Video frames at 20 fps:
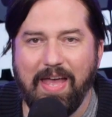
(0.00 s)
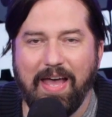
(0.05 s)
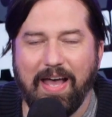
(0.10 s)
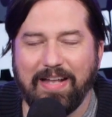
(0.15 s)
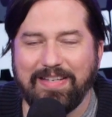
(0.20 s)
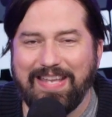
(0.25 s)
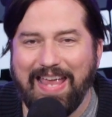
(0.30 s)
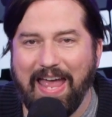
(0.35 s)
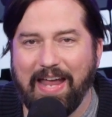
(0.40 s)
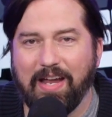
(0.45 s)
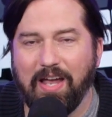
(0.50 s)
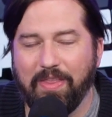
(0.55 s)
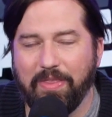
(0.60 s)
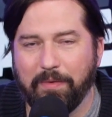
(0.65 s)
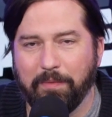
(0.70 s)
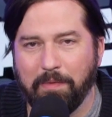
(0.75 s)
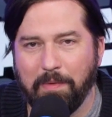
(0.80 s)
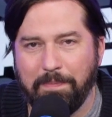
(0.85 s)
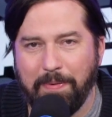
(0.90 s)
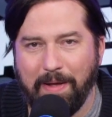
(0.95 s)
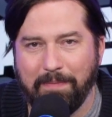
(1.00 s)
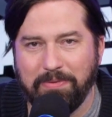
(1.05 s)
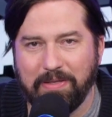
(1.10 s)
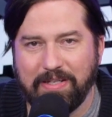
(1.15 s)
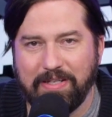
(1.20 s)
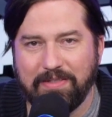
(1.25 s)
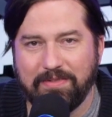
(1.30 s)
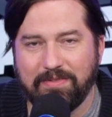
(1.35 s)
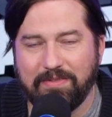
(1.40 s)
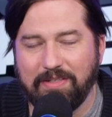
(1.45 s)
attack other
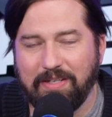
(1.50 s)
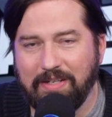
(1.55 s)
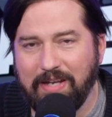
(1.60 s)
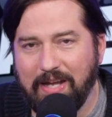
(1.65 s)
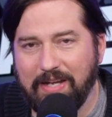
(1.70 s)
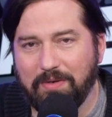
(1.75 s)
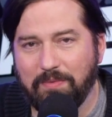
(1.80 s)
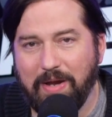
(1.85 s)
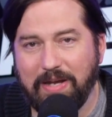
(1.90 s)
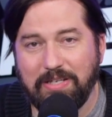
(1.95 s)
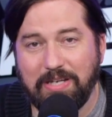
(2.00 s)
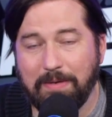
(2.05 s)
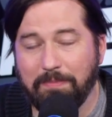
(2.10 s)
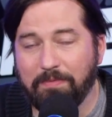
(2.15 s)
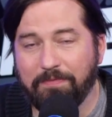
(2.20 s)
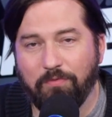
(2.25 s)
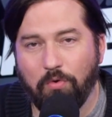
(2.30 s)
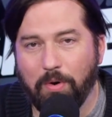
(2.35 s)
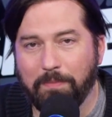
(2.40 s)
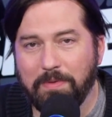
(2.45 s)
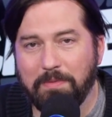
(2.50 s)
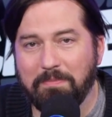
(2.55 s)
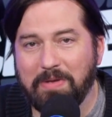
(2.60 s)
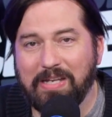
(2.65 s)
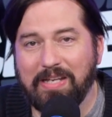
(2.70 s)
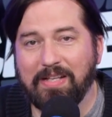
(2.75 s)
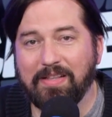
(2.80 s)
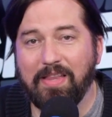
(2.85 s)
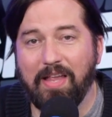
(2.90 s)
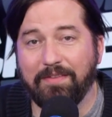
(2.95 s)
Republicans in any way, shape, or form. The
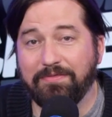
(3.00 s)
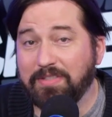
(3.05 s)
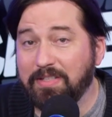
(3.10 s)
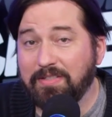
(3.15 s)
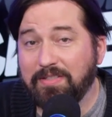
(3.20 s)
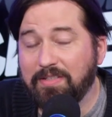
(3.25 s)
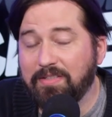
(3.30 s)
media loves this.